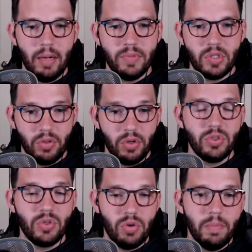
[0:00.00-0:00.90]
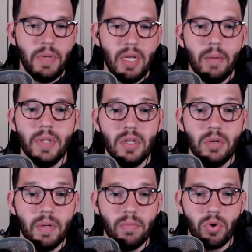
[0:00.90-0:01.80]
So those are going to beat up a little
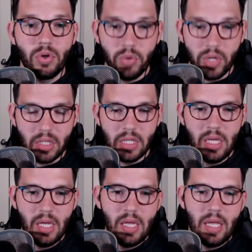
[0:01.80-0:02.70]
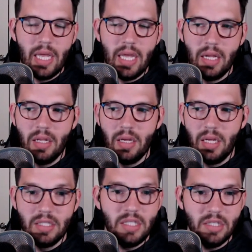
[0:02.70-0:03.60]
bit more quickly
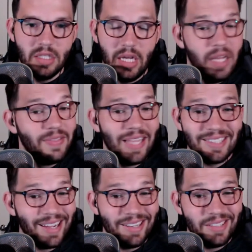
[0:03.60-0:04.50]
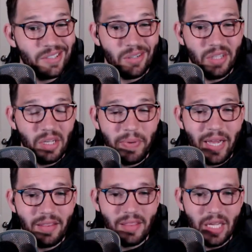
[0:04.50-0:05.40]
and season in. That's not necessarily a
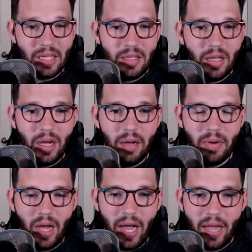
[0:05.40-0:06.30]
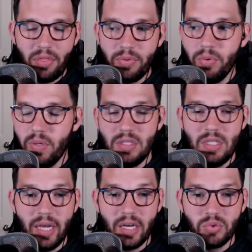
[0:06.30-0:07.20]
bad thing. I threw a
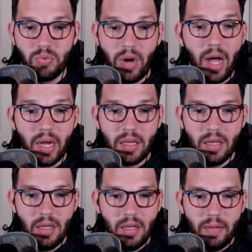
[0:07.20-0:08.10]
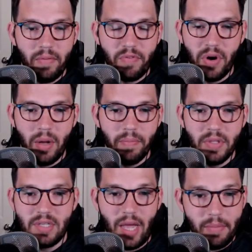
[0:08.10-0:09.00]
DX Rock from
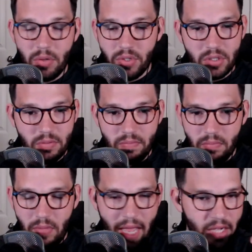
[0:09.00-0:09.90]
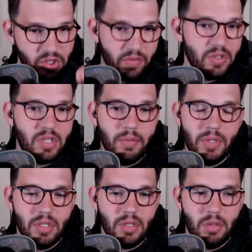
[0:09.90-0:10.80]
the time it was as overstable
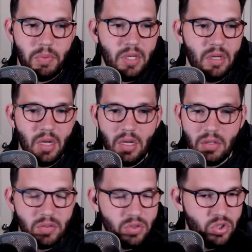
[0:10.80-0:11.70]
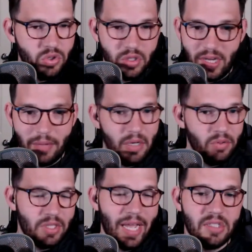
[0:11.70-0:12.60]
as it could be to the time that it
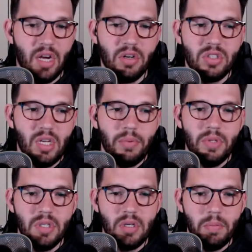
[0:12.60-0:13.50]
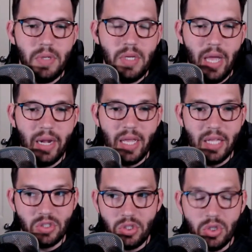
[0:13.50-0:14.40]
was as understable as it could be, and
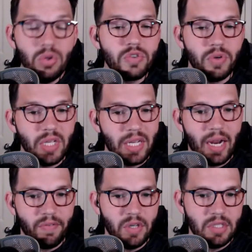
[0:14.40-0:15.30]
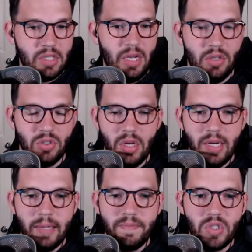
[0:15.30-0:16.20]
it's useful in every stage.
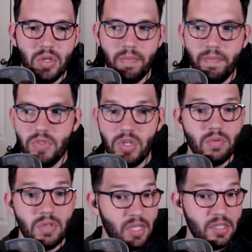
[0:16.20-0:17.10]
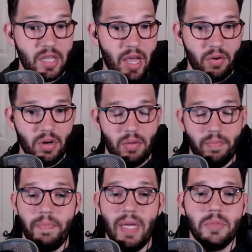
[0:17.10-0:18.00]
So don't discount a
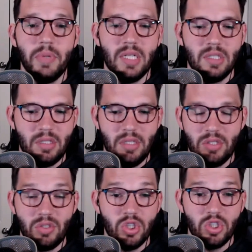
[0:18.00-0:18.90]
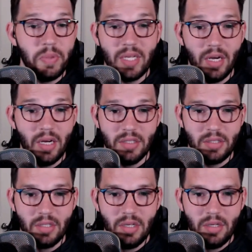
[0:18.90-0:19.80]
base plastic disc just
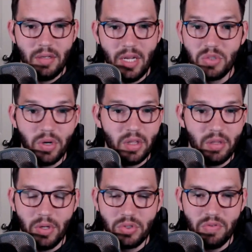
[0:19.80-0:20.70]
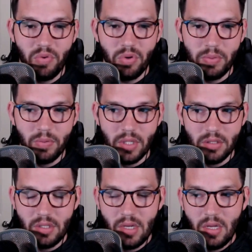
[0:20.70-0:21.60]
because it's one of the most affordable
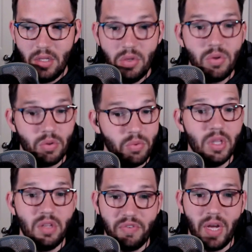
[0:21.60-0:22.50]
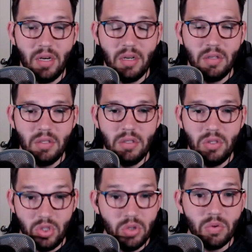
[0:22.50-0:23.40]
ones. You can really find
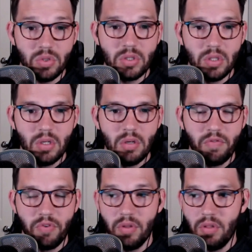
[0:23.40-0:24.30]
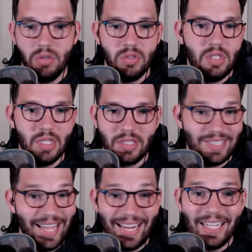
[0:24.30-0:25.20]
use for those
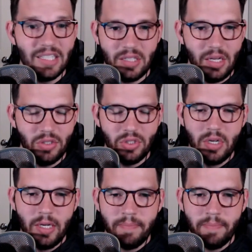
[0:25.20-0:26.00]
discs at any stage.